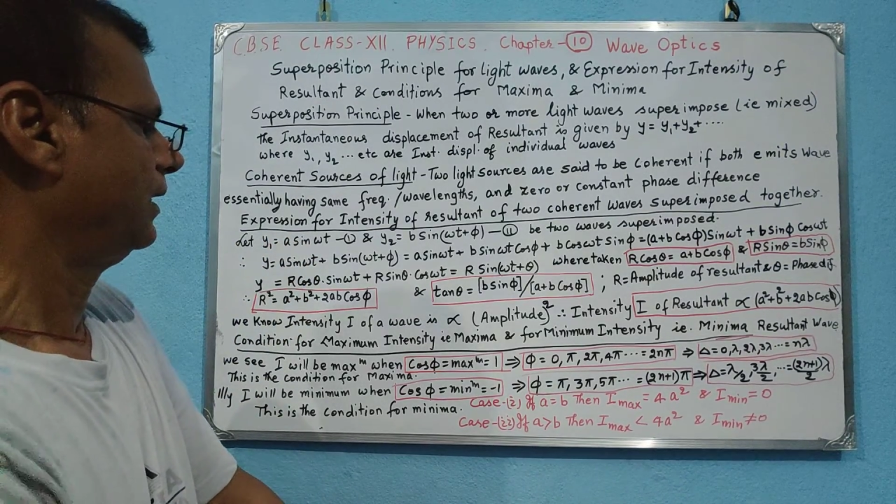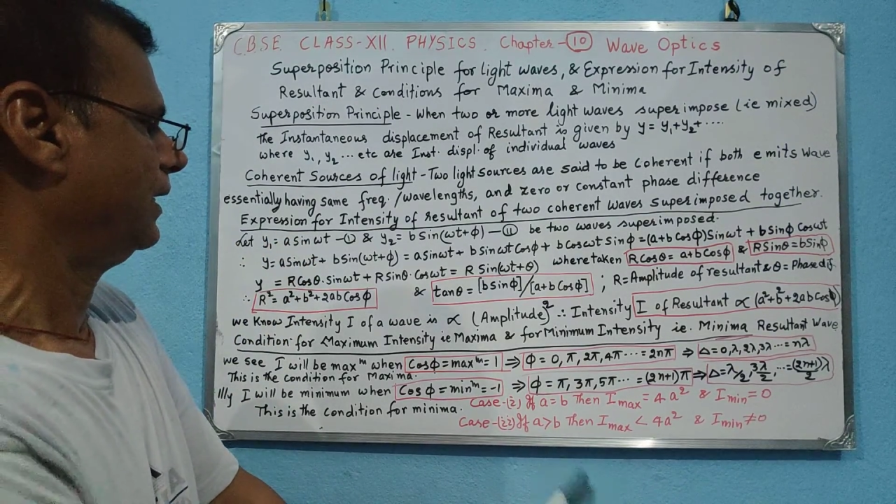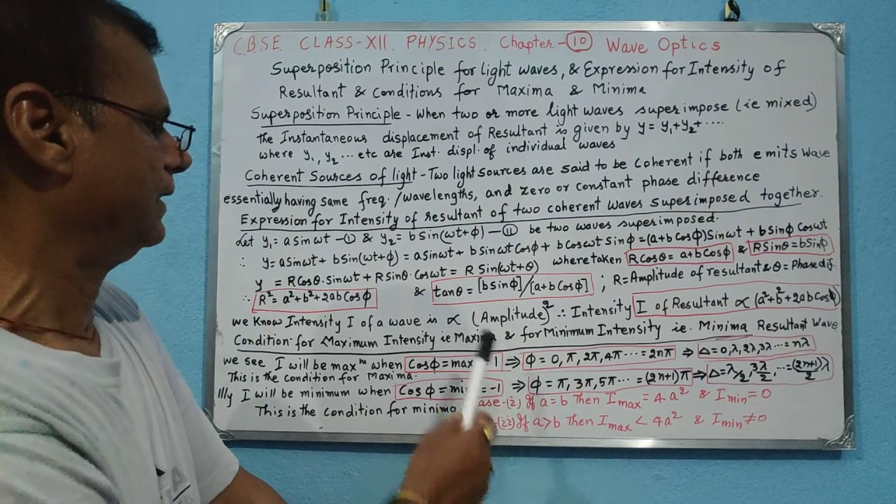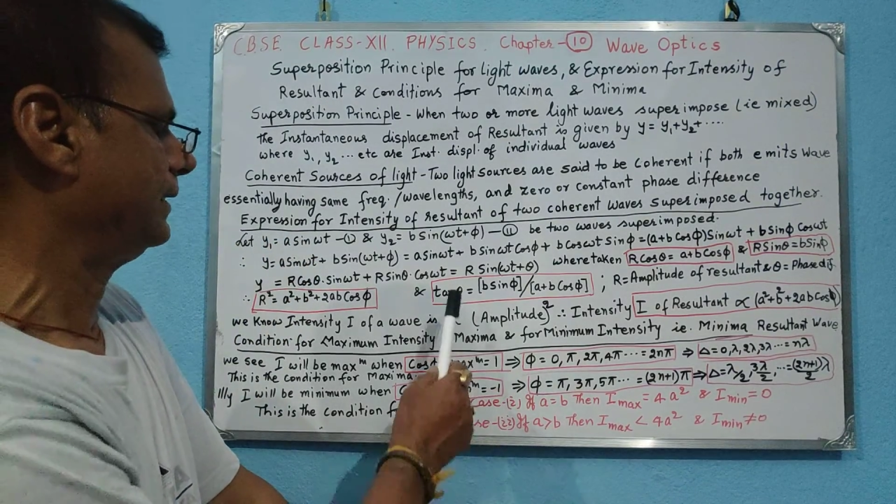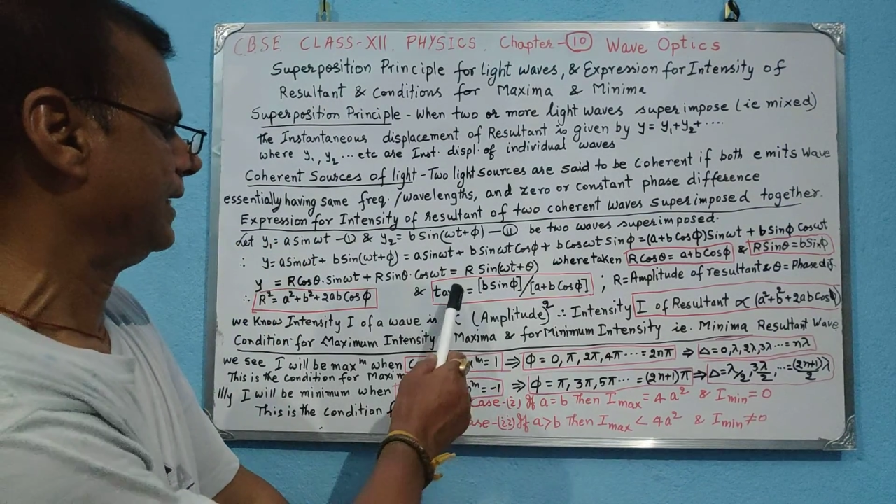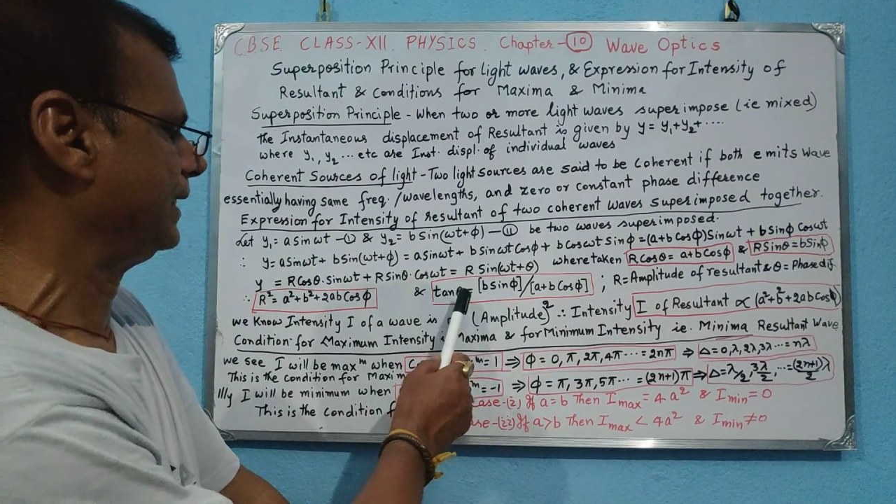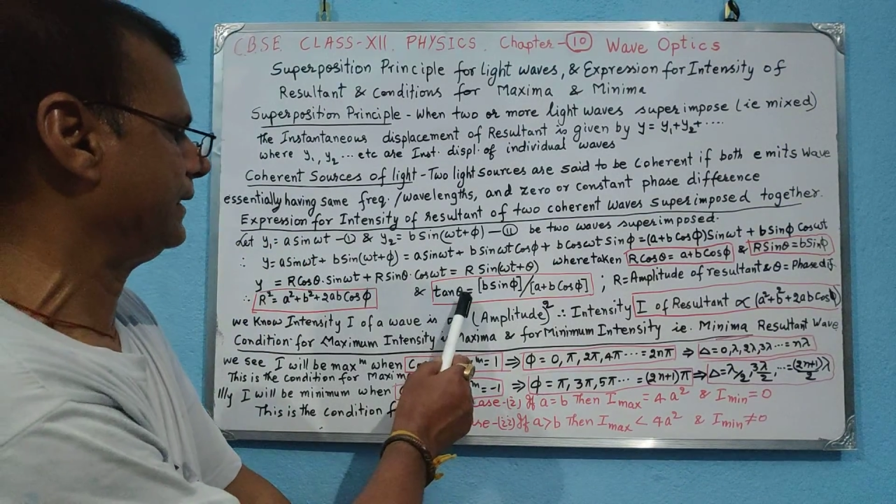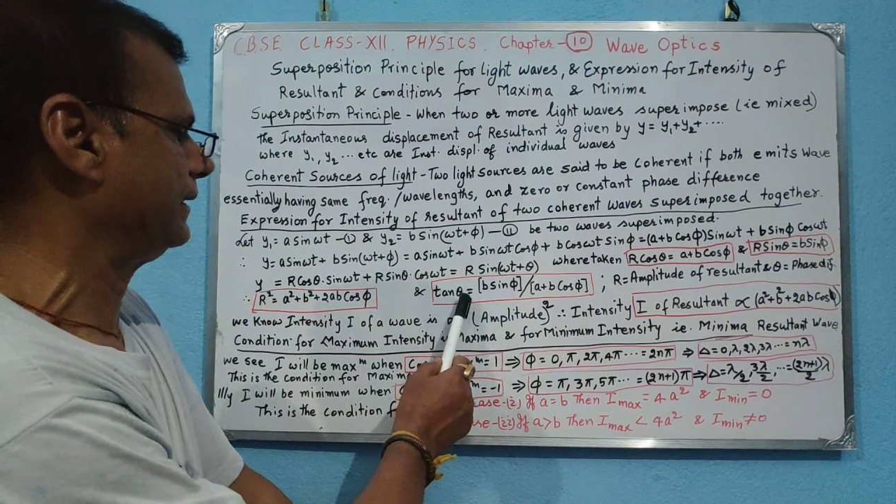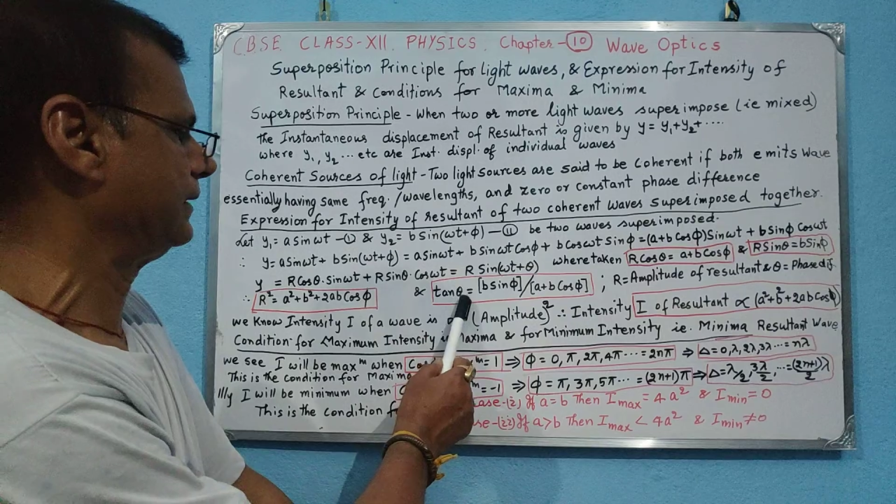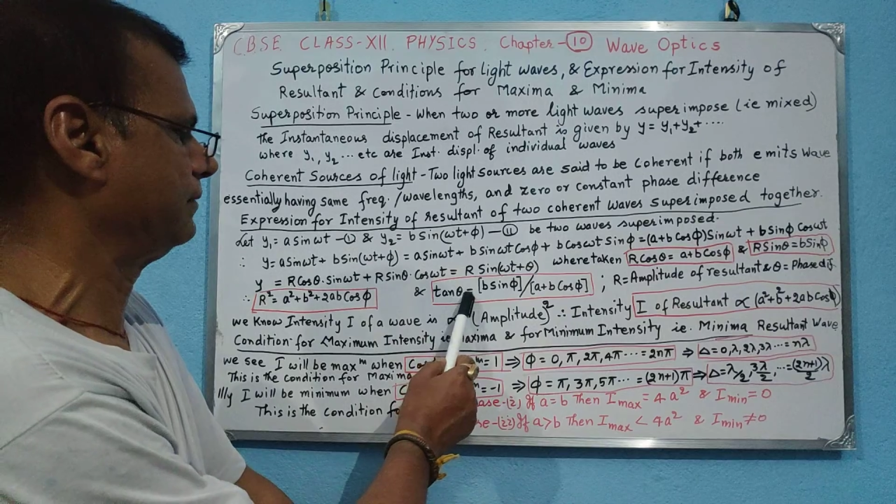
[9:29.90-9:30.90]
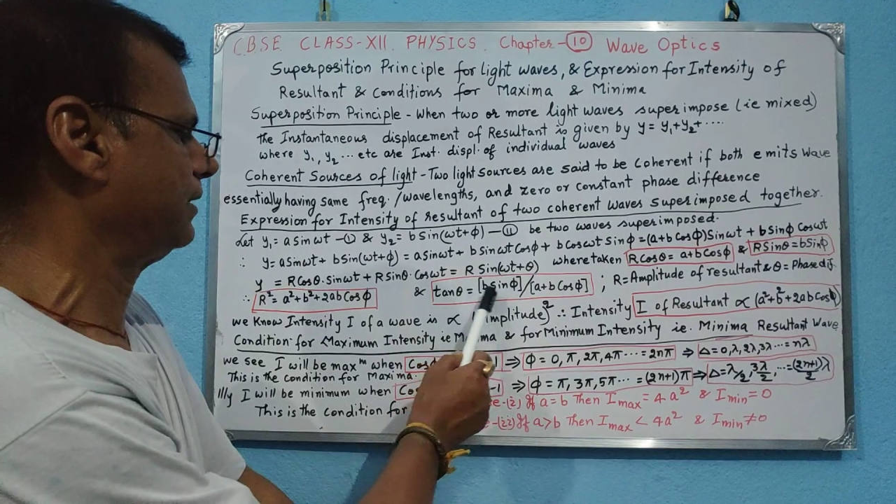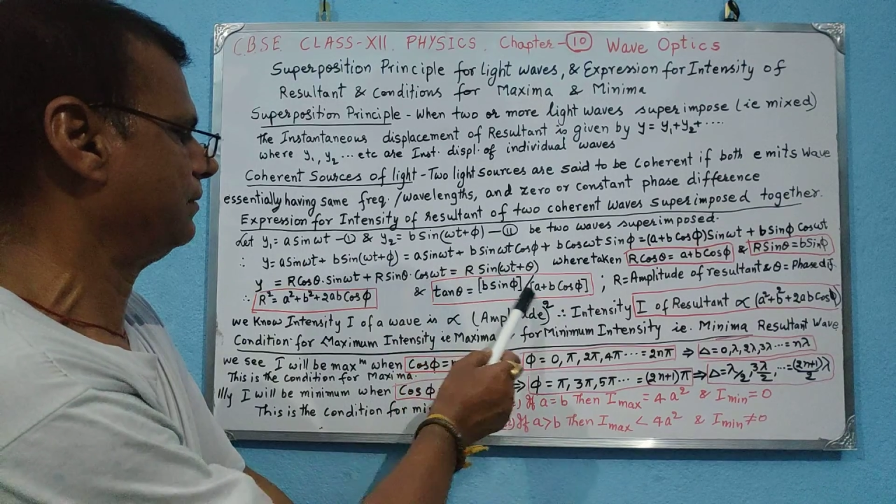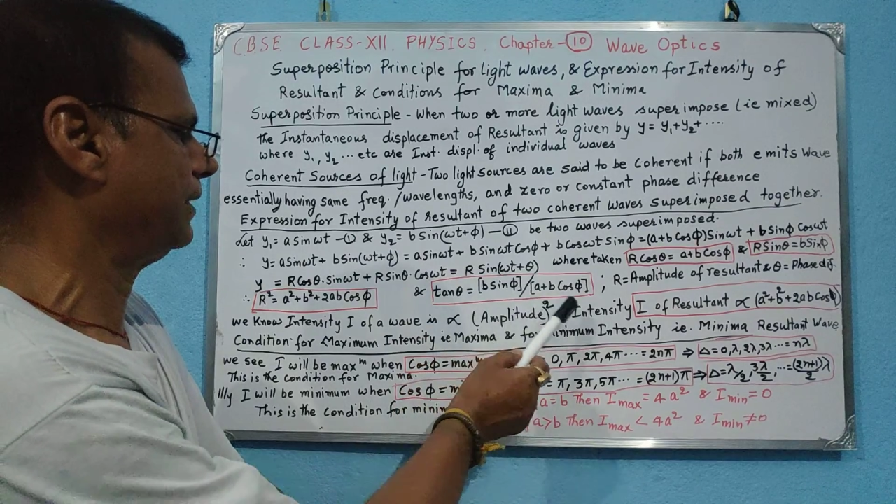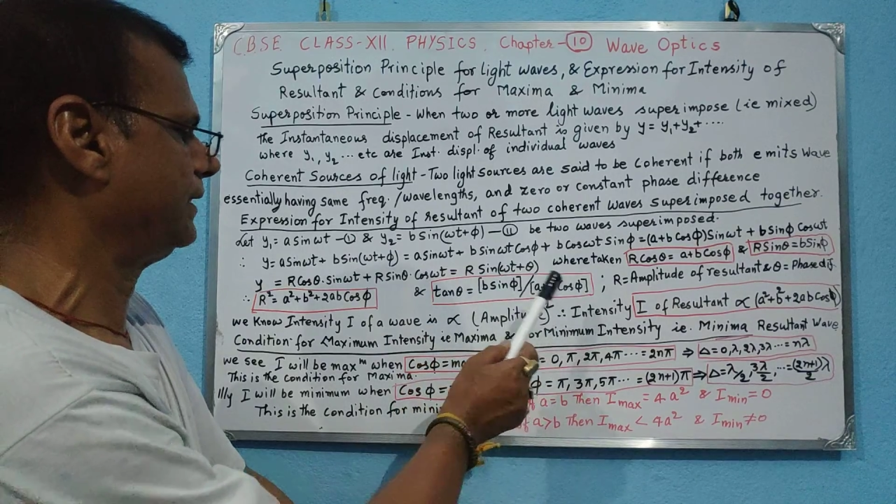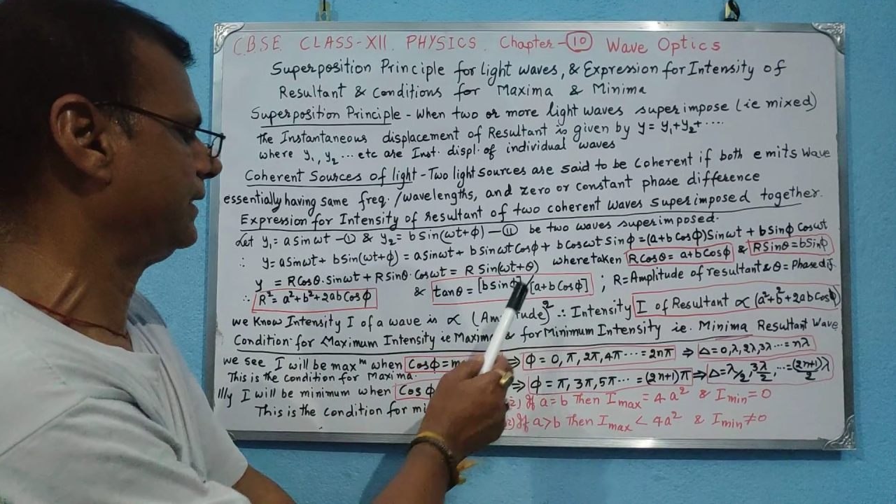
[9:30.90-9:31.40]
and that is
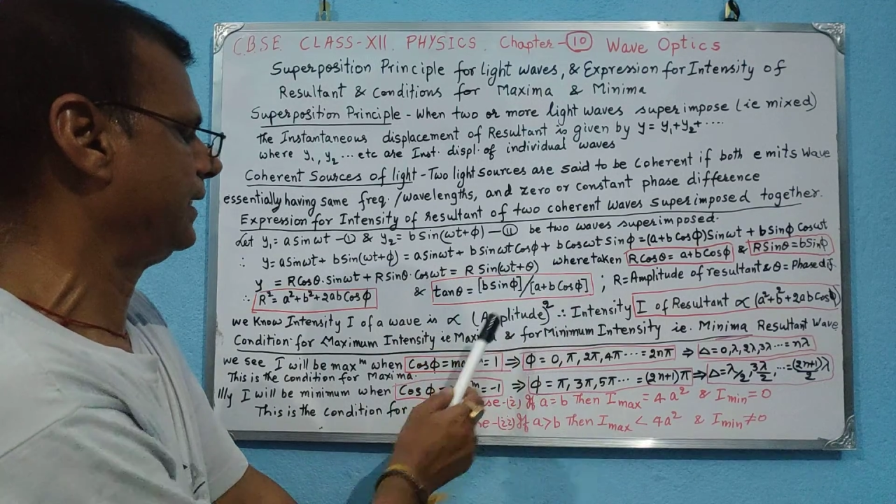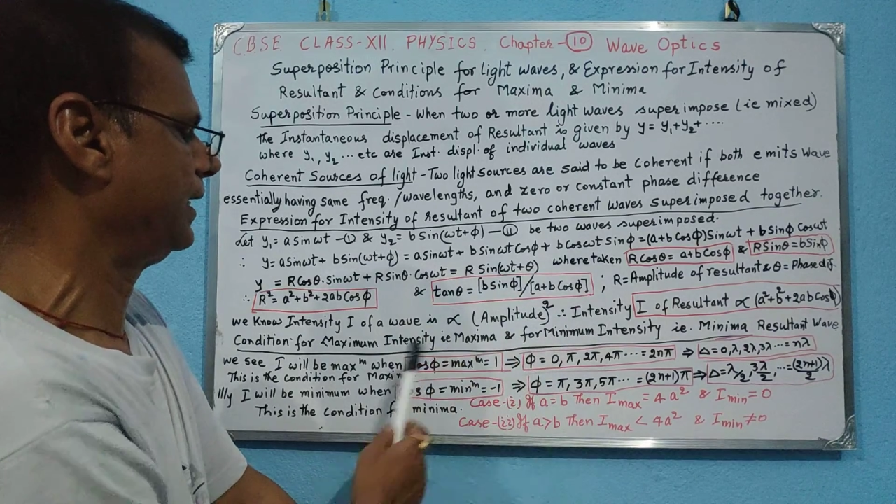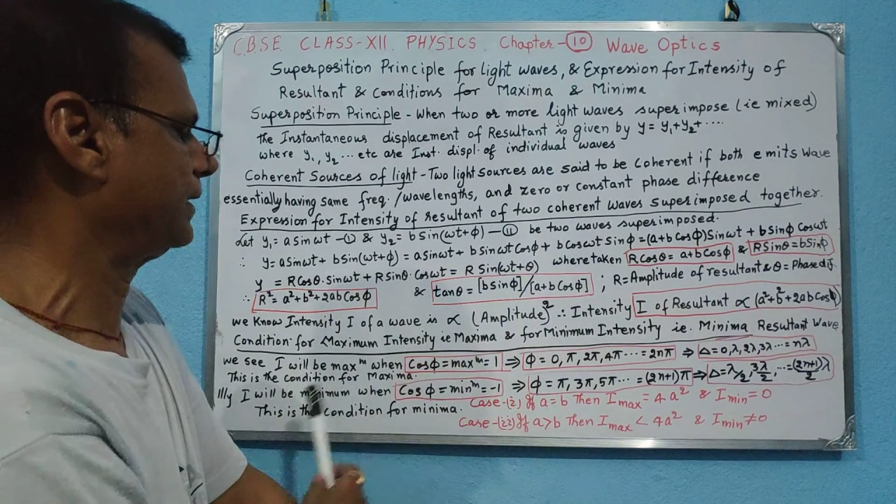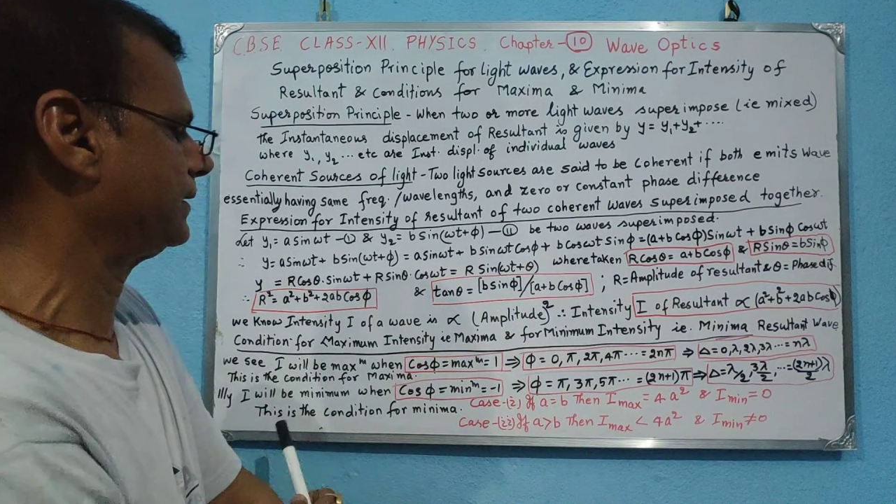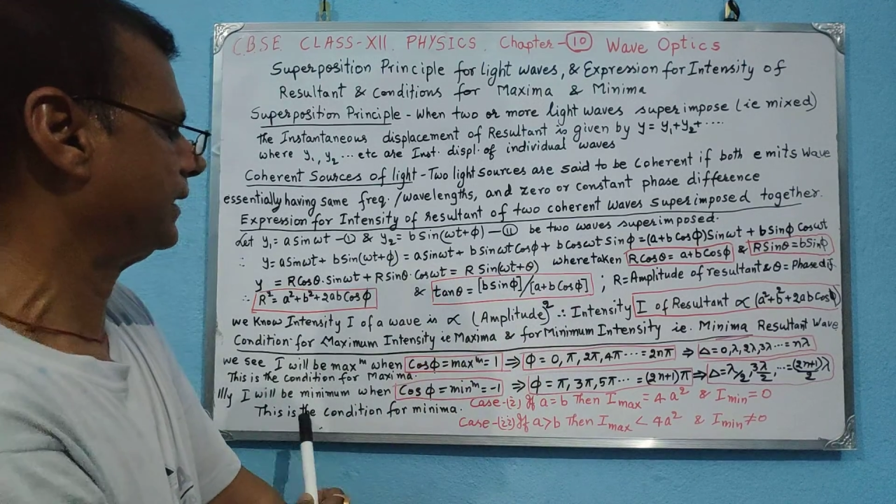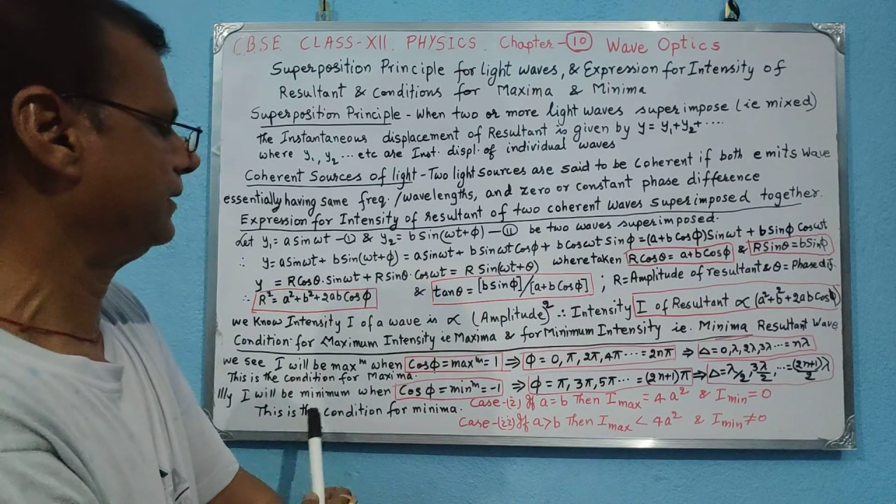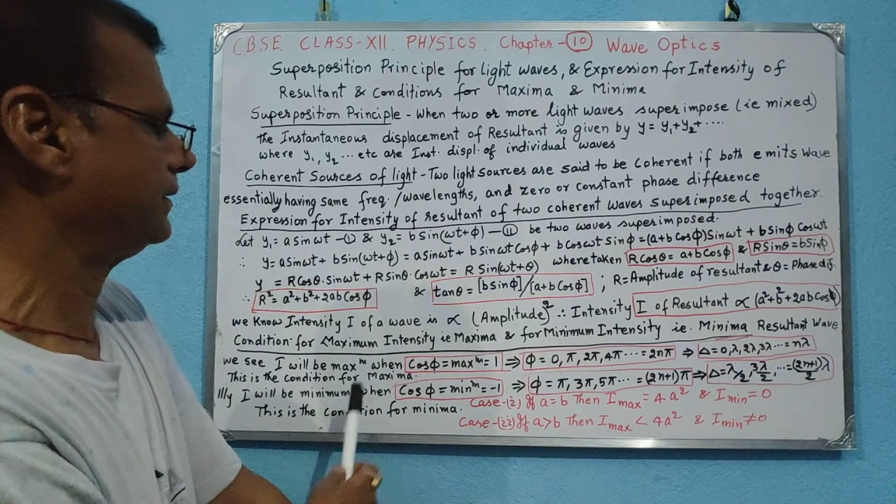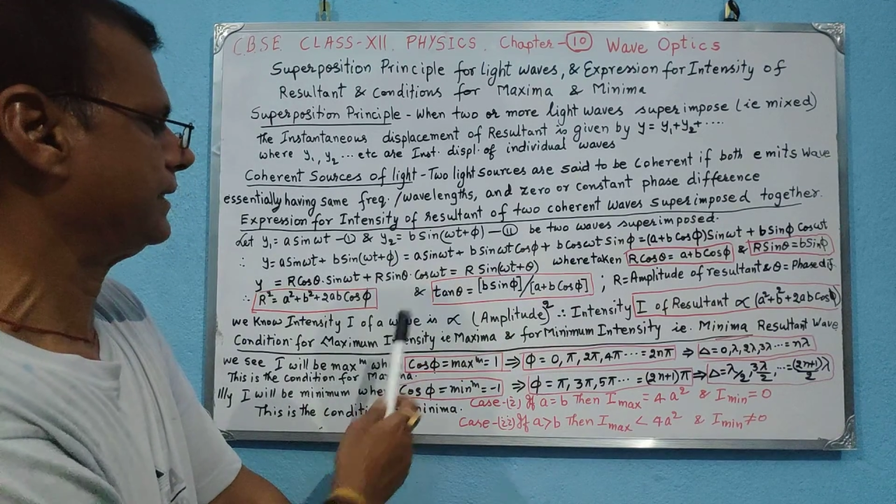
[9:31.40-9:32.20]
given by the relation